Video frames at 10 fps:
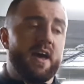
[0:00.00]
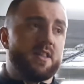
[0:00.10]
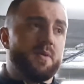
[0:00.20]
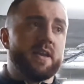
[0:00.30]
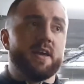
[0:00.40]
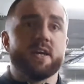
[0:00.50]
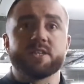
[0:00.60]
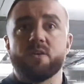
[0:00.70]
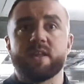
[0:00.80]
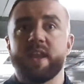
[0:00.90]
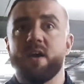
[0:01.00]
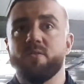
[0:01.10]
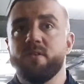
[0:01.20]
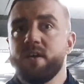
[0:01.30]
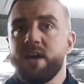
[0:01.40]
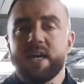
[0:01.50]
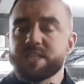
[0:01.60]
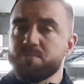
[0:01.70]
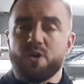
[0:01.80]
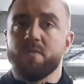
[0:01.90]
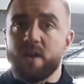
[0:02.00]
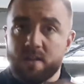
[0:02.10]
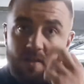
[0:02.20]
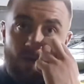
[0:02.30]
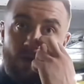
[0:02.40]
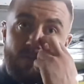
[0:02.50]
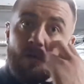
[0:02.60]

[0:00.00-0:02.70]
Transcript: 20 years ago to now, it's improving all the time.